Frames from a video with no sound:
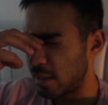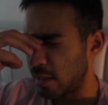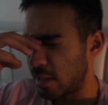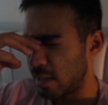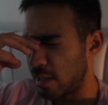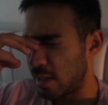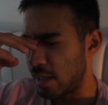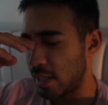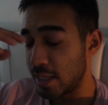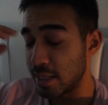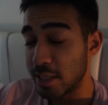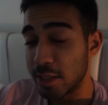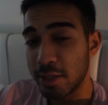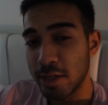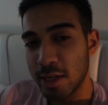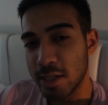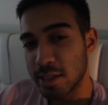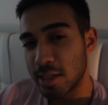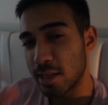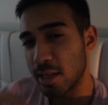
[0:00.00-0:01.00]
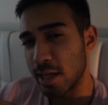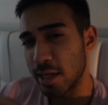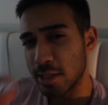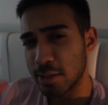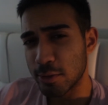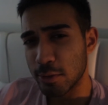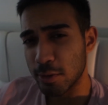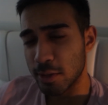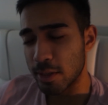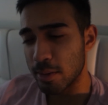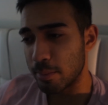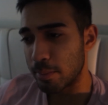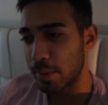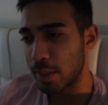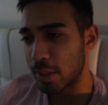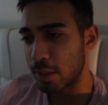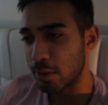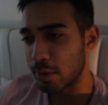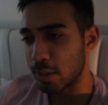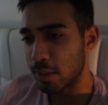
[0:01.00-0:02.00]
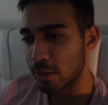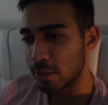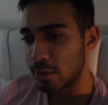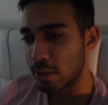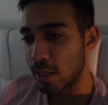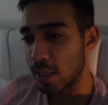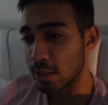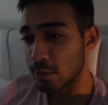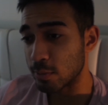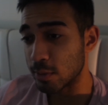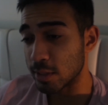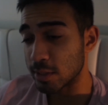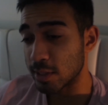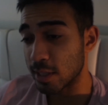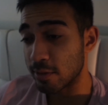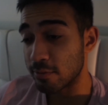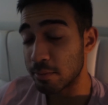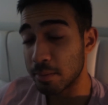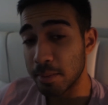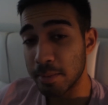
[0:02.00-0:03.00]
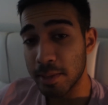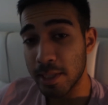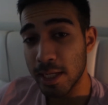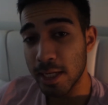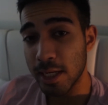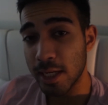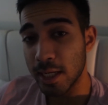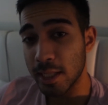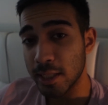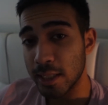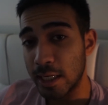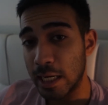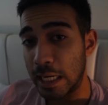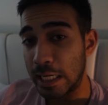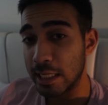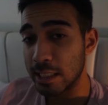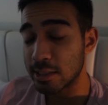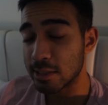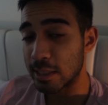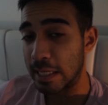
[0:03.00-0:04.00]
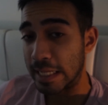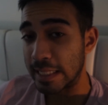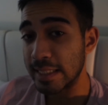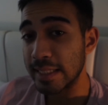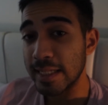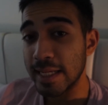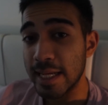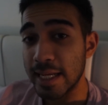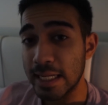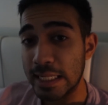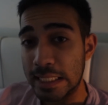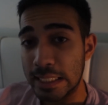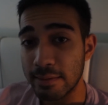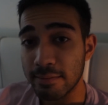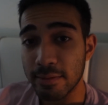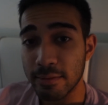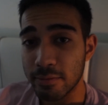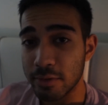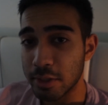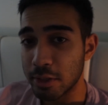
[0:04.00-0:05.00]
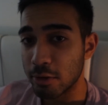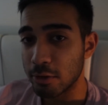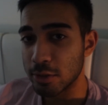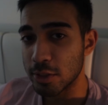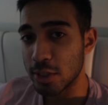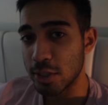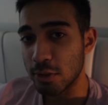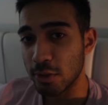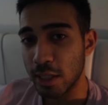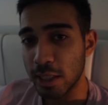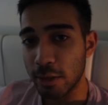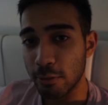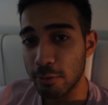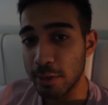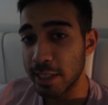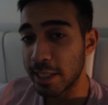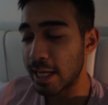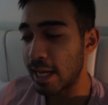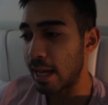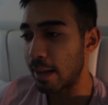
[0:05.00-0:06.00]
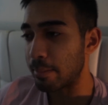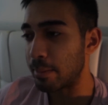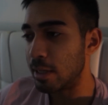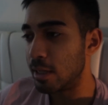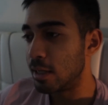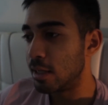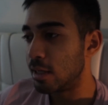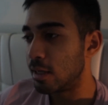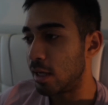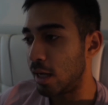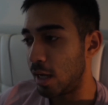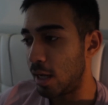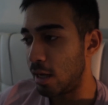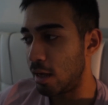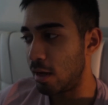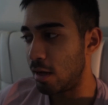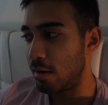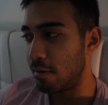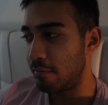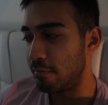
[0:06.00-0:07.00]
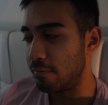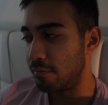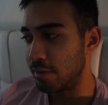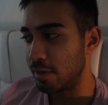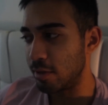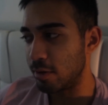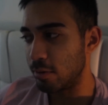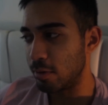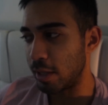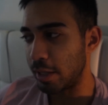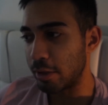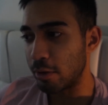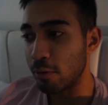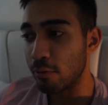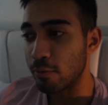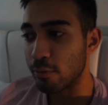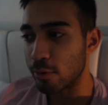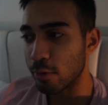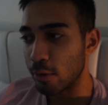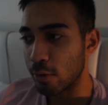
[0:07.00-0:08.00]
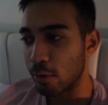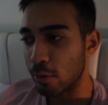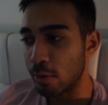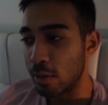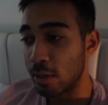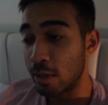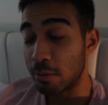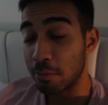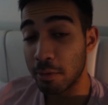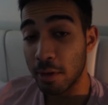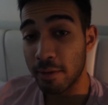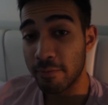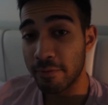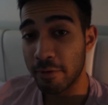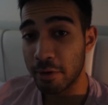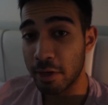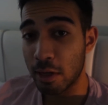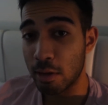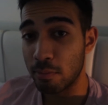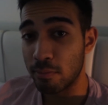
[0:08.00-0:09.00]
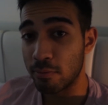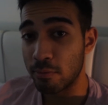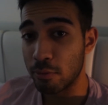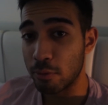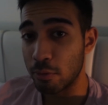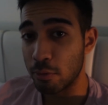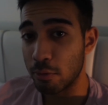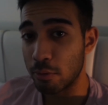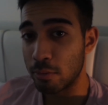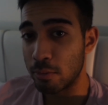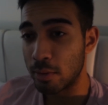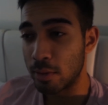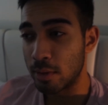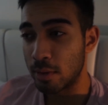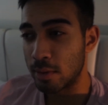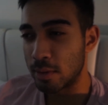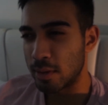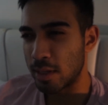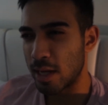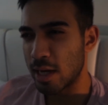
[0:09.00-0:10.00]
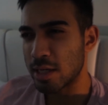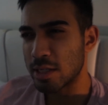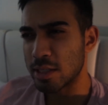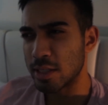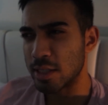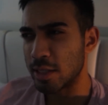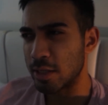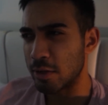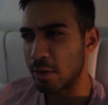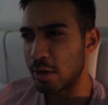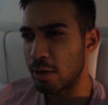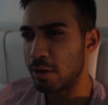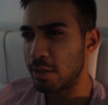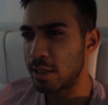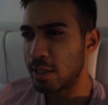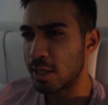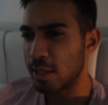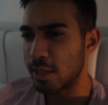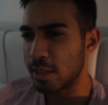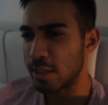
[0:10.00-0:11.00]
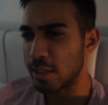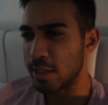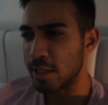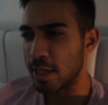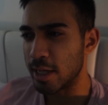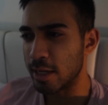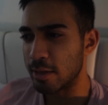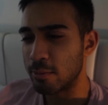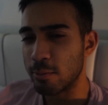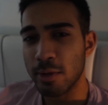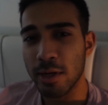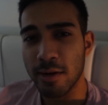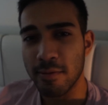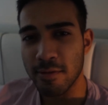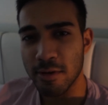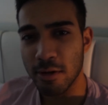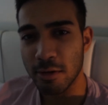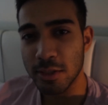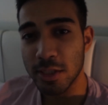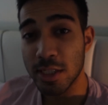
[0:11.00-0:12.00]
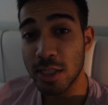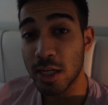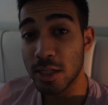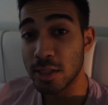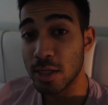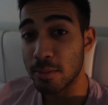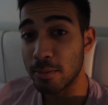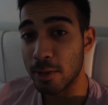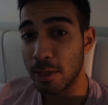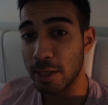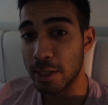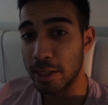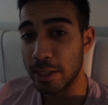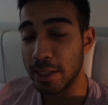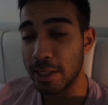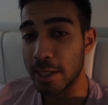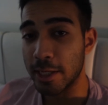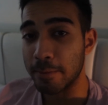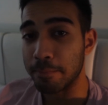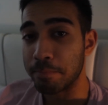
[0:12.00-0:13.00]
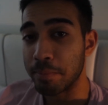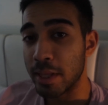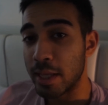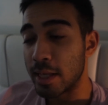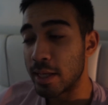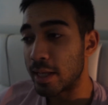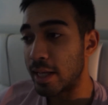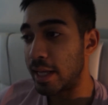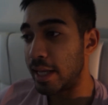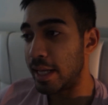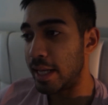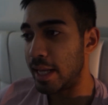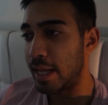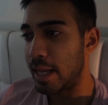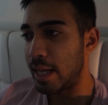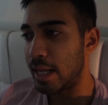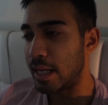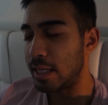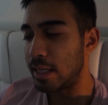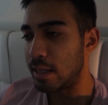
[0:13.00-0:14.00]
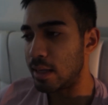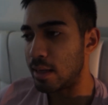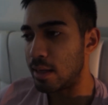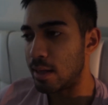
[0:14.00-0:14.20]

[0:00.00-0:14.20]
and then you guys can like sort of compare and contrast what it's like from the beginning, and then I guess at the end of the video I'll just do like a recap of, you know, like overall what I found helpful. Actually no, I already kind of did that. Whatever, I'll just touch up on it again, and